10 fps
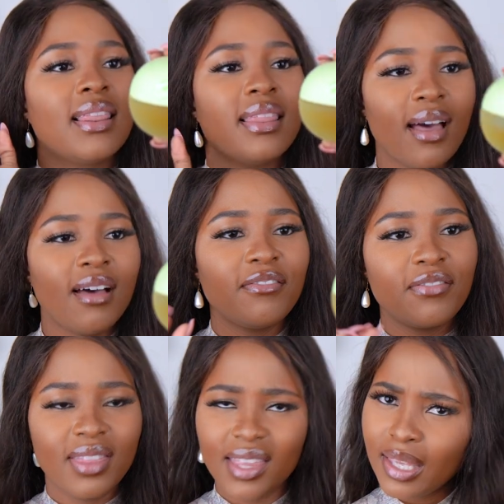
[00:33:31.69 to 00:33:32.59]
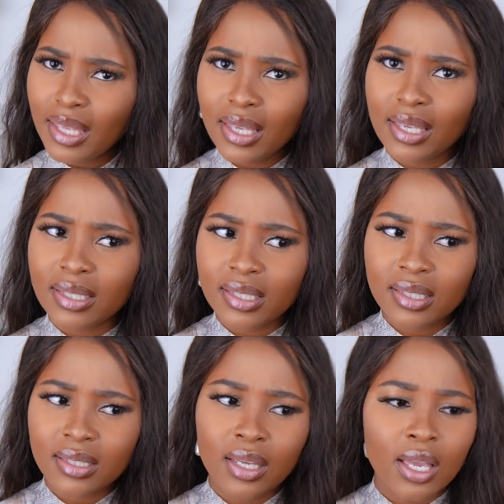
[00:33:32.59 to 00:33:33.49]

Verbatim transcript: Love this.